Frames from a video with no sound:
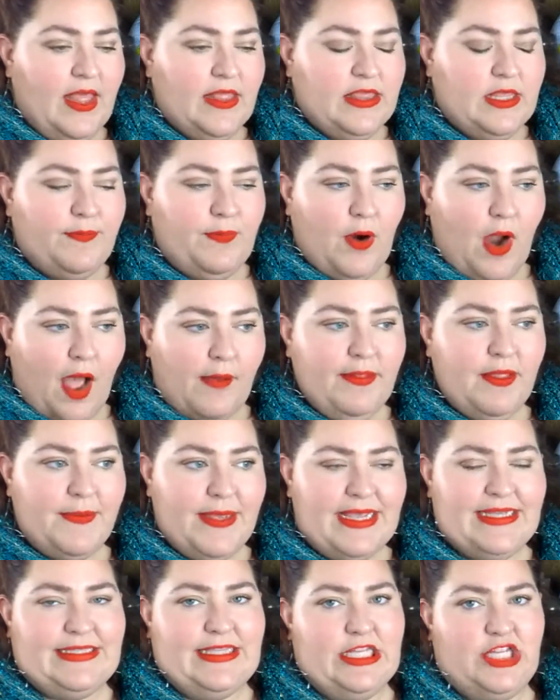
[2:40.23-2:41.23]
The problem
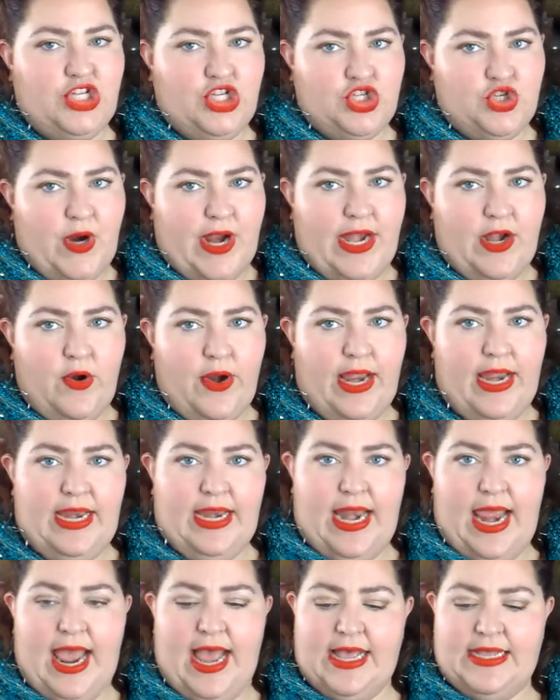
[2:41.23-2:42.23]
is the strainer in
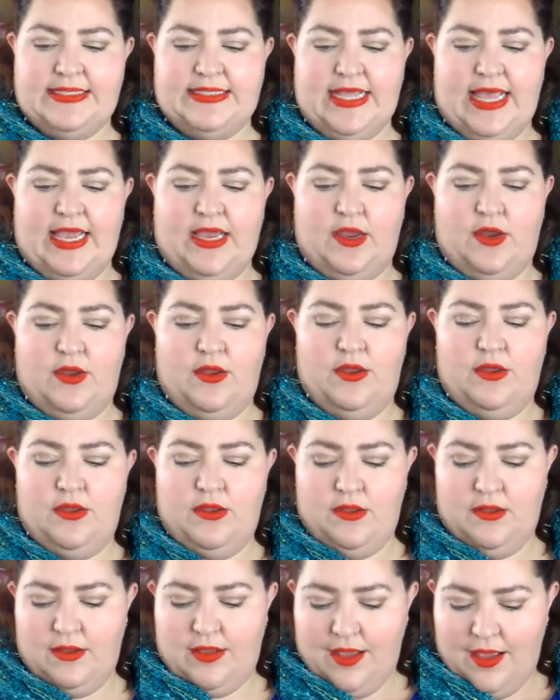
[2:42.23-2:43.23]
it has like
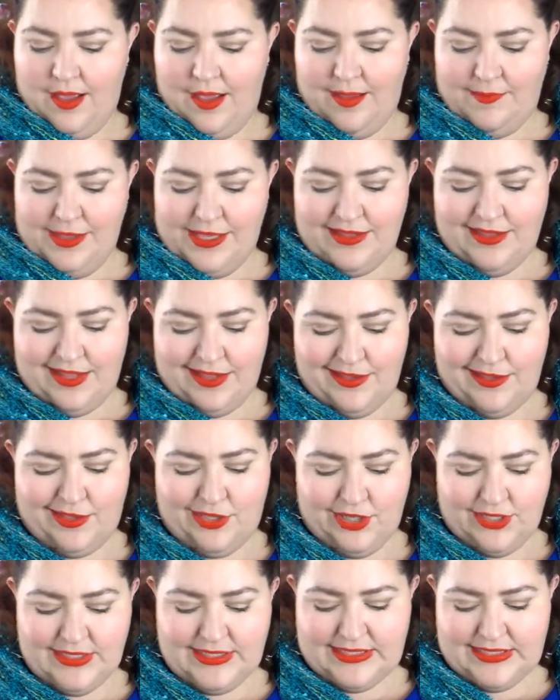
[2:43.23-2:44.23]

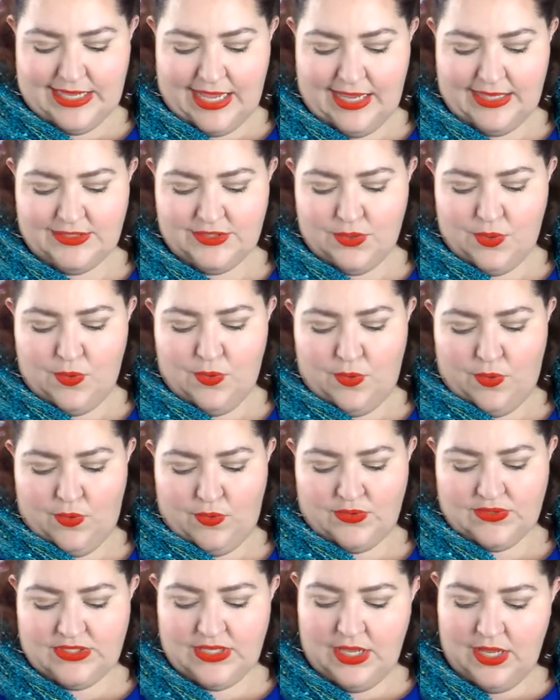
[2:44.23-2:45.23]
good sized
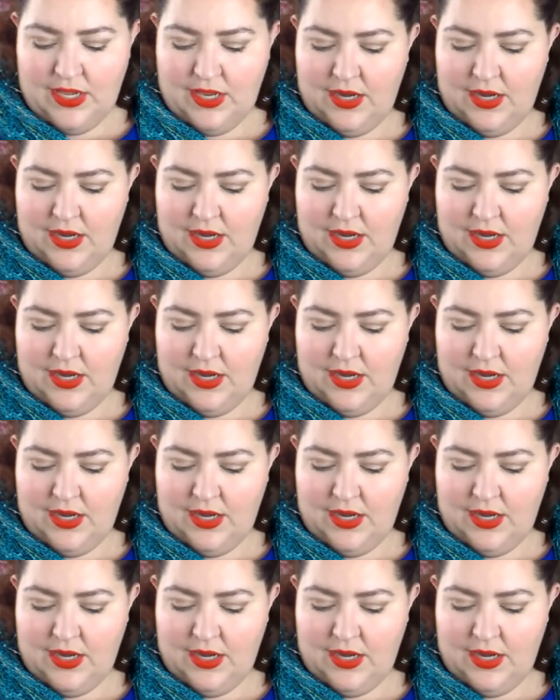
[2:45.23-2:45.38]
holes.